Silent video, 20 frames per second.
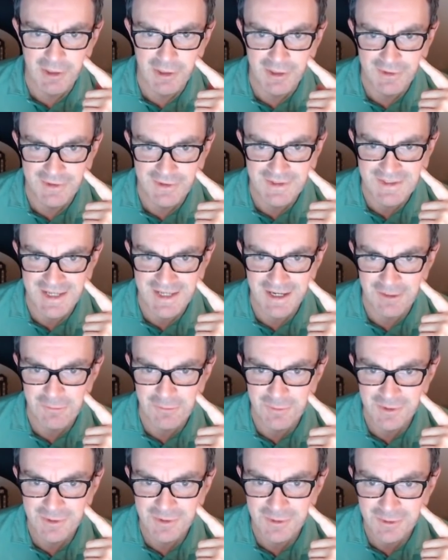worked this
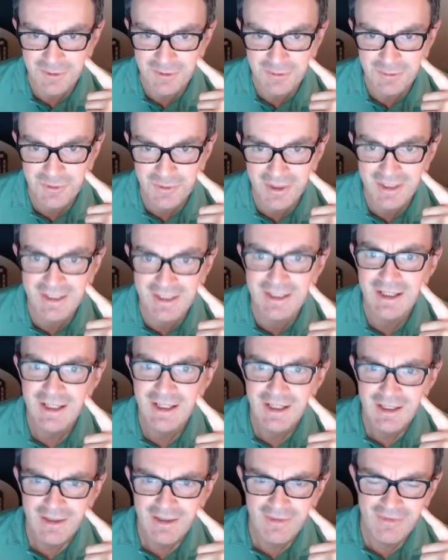out, but not quite.
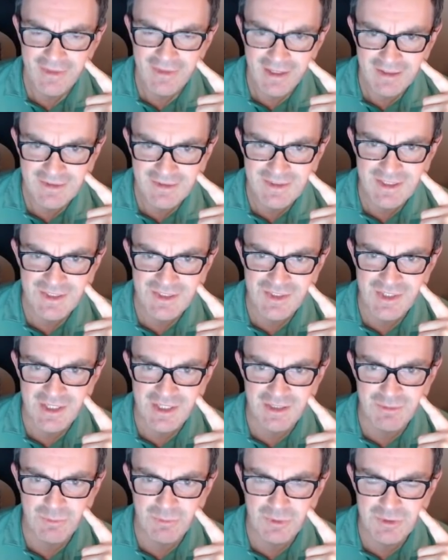That
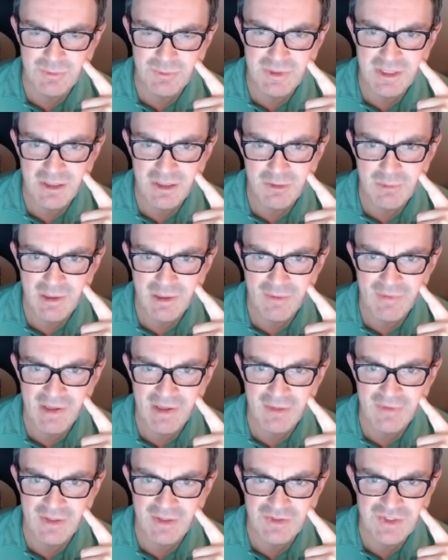digit, what do we know about
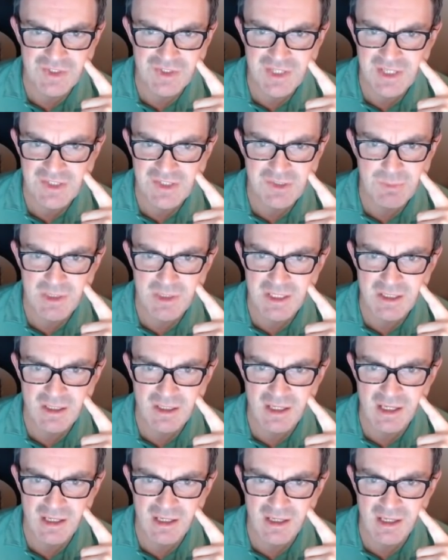that? That just has to
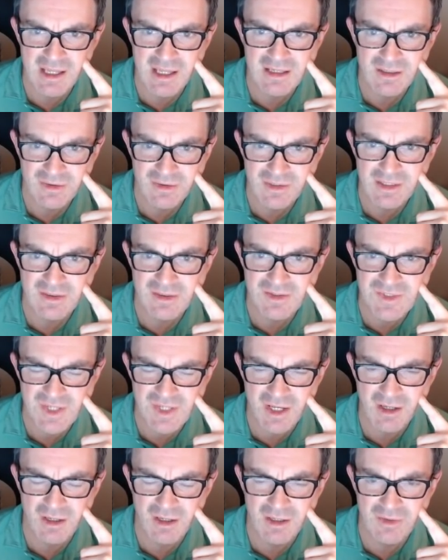be anything that's
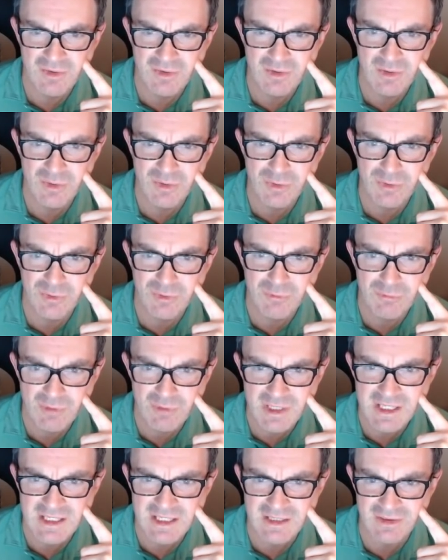higher than a
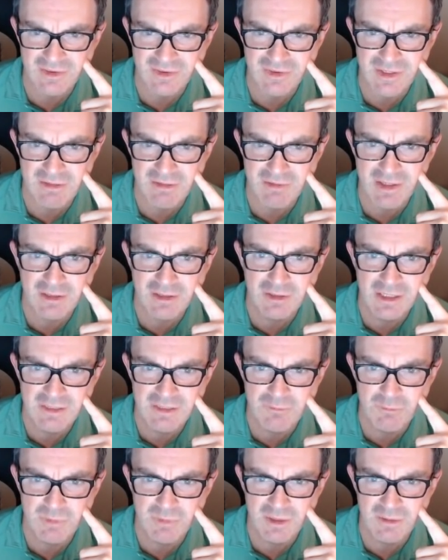3 in theory. That could
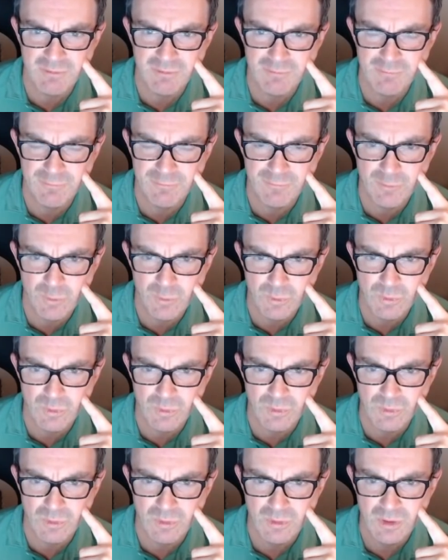even be a
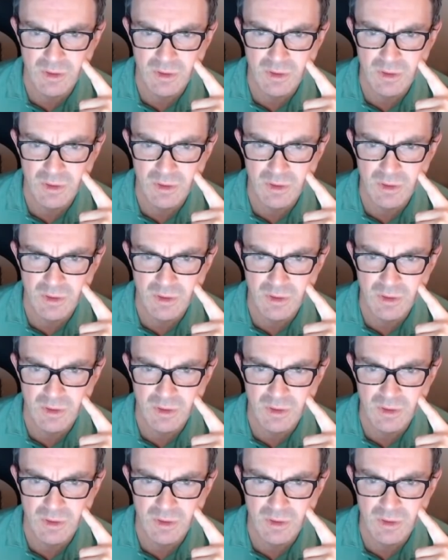4.